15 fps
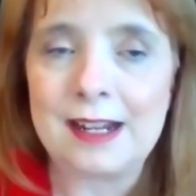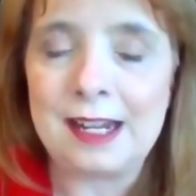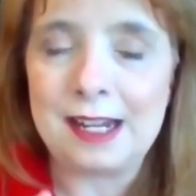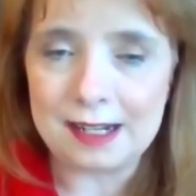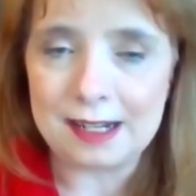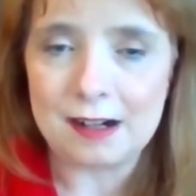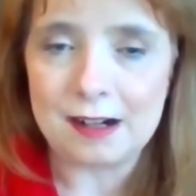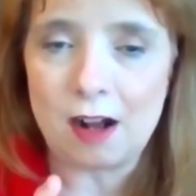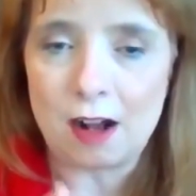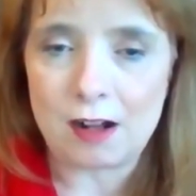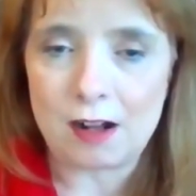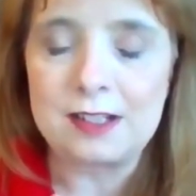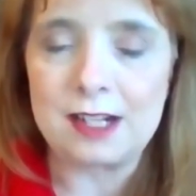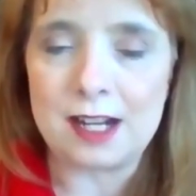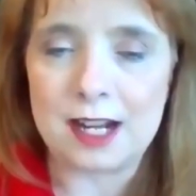get it
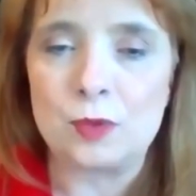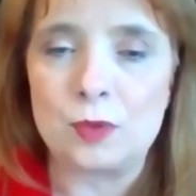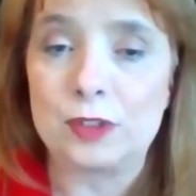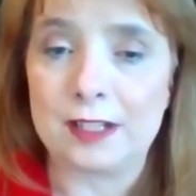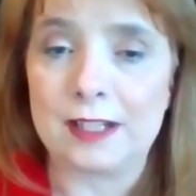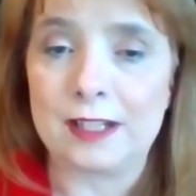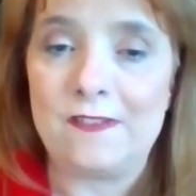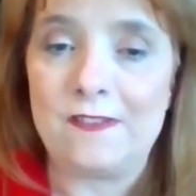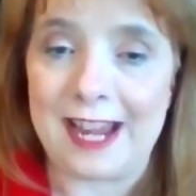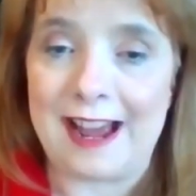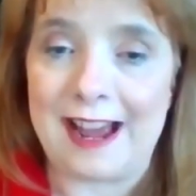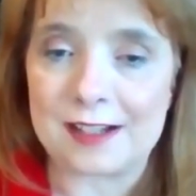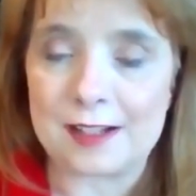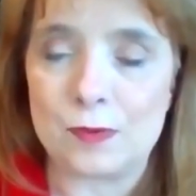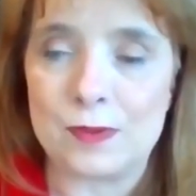all done really
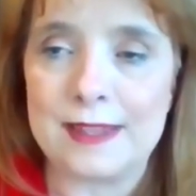fast.